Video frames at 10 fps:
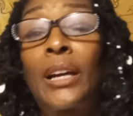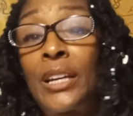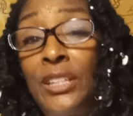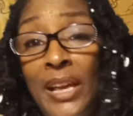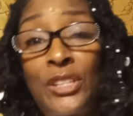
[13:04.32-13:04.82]

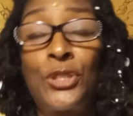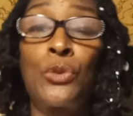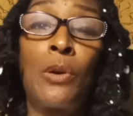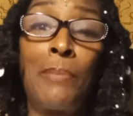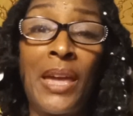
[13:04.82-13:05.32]
connected
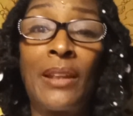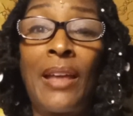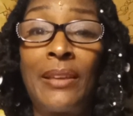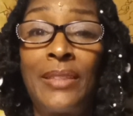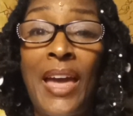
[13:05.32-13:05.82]
to a man
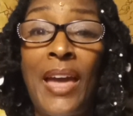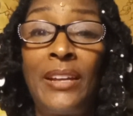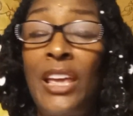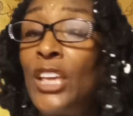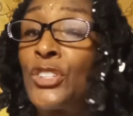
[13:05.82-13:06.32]
like
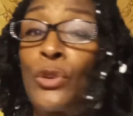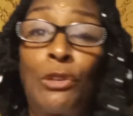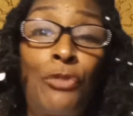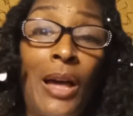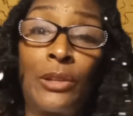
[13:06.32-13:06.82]
that is going
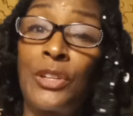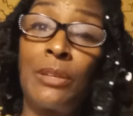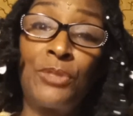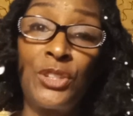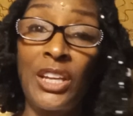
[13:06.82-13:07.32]
to follow
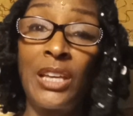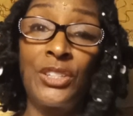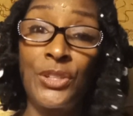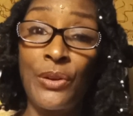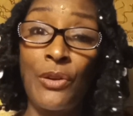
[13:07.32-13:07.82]
him to the
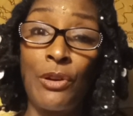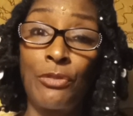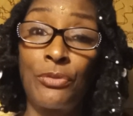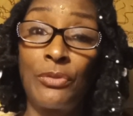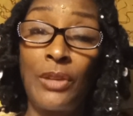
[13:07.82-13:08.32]
ends of the
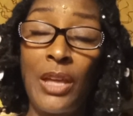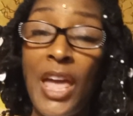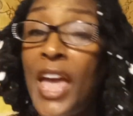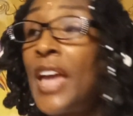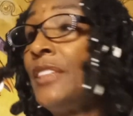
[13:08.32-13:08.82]
earth.
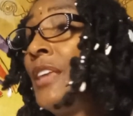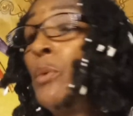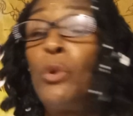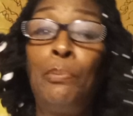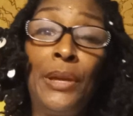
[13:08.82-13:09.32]
And there
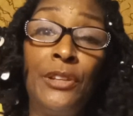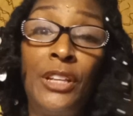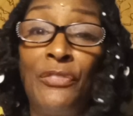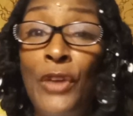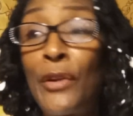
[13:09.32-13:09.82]
will be
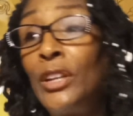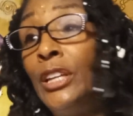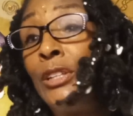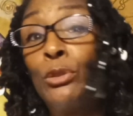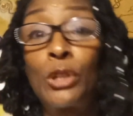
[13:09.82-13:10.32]
very
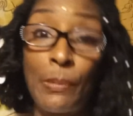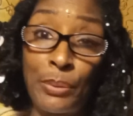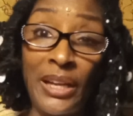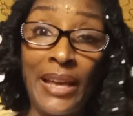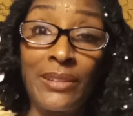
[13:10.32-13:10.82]
little
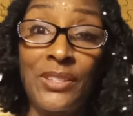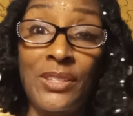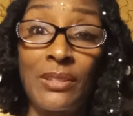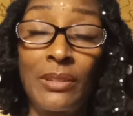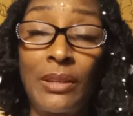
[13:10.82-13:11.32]

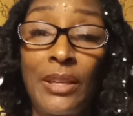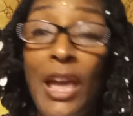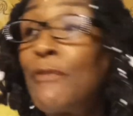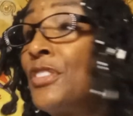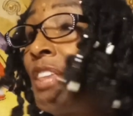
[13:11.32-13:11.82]
complaints.
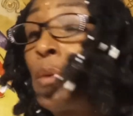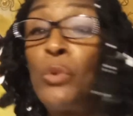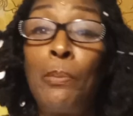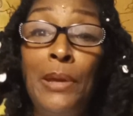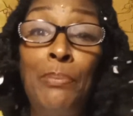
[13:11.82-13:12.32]
Everything
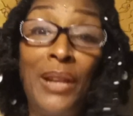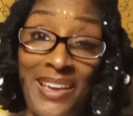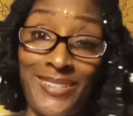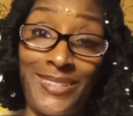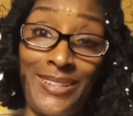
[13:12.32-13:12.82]
will be
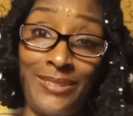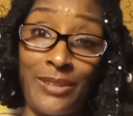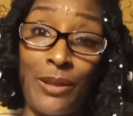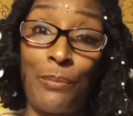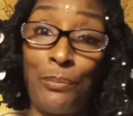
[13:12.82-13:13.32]
blessed.
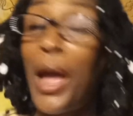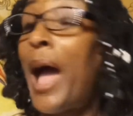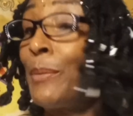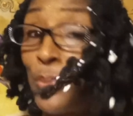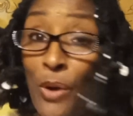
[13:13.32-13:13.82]

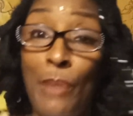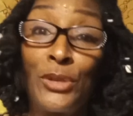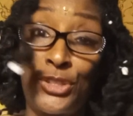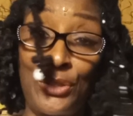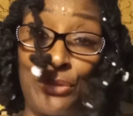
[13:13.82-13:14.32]
I
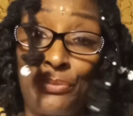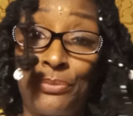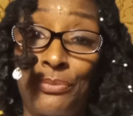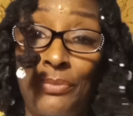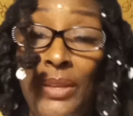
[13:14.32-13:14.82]
promise you.
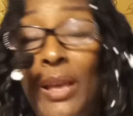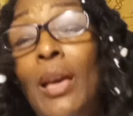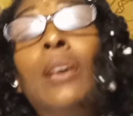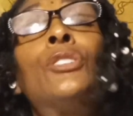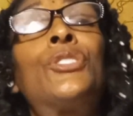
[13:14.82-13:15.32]

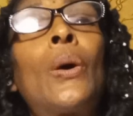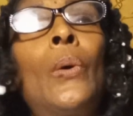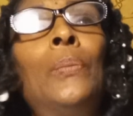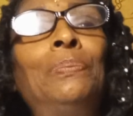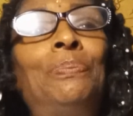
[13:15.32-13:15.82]

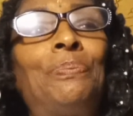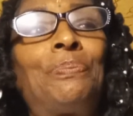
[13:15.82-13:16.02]
So